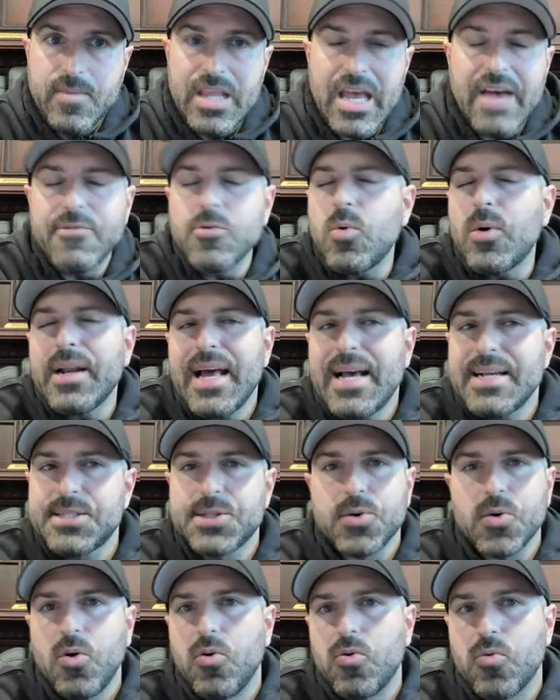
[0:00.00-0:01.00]
Everyone has
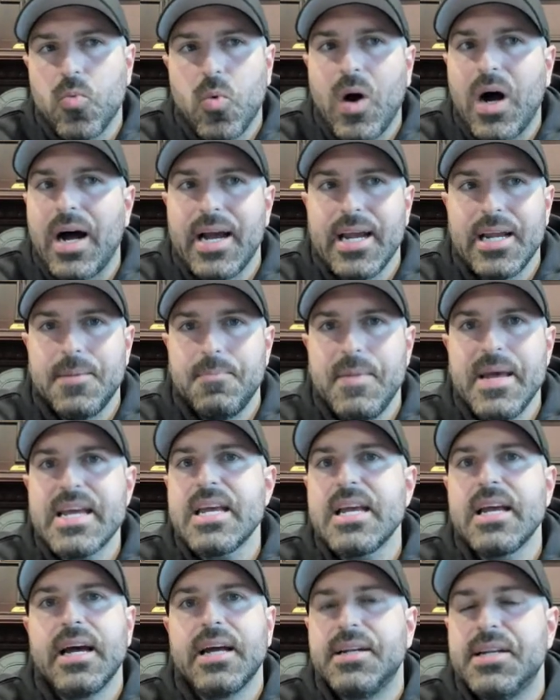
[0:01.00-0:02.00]
their own why, and
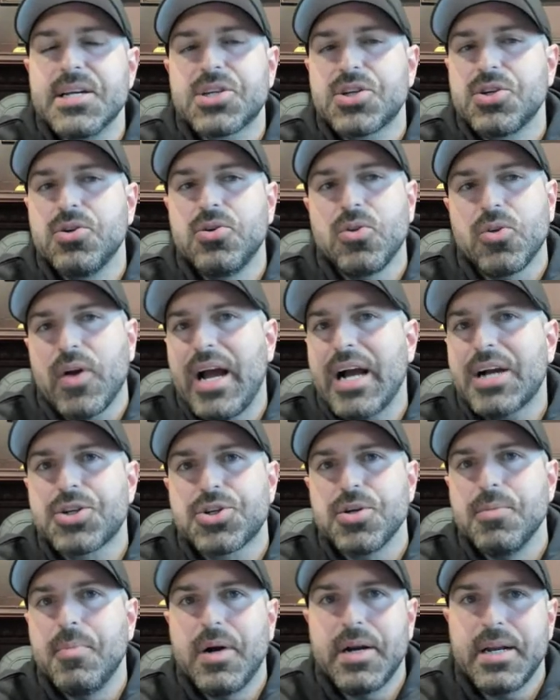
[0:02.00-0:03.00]
making additional or
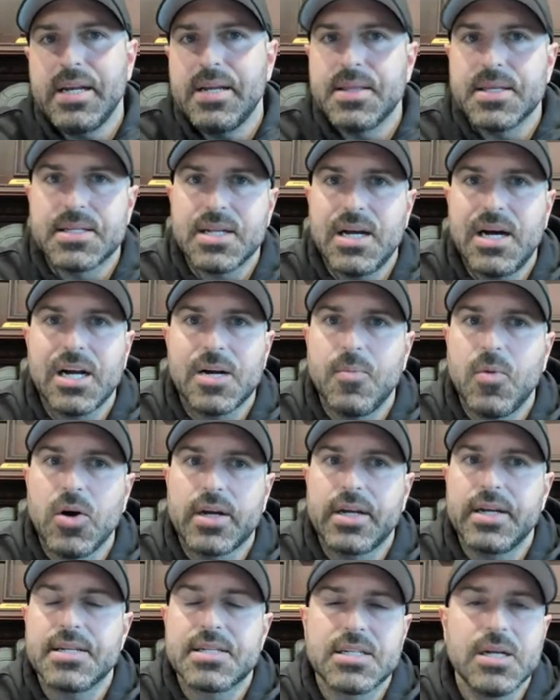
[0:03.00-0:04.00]
extra money in the stock
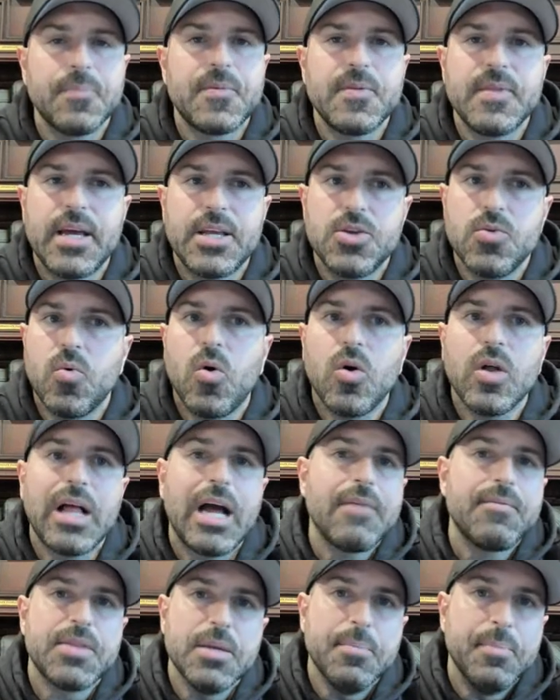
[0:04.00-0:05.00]
market is something that you all
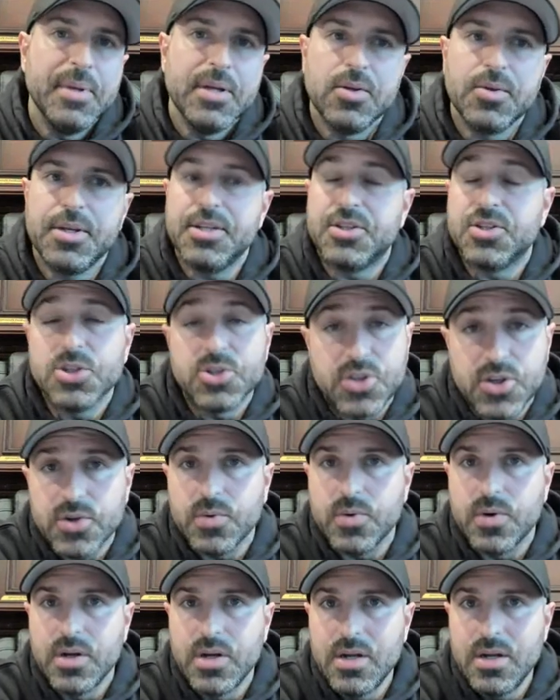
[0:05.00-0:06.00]
have the ability to
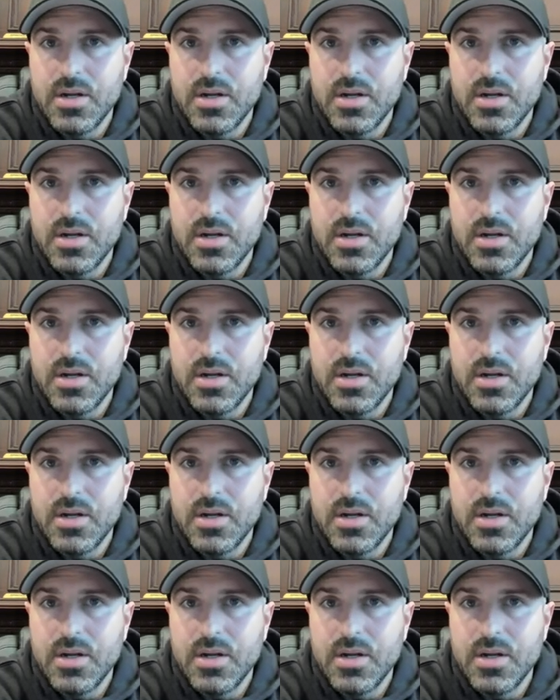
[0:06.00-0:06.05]
do.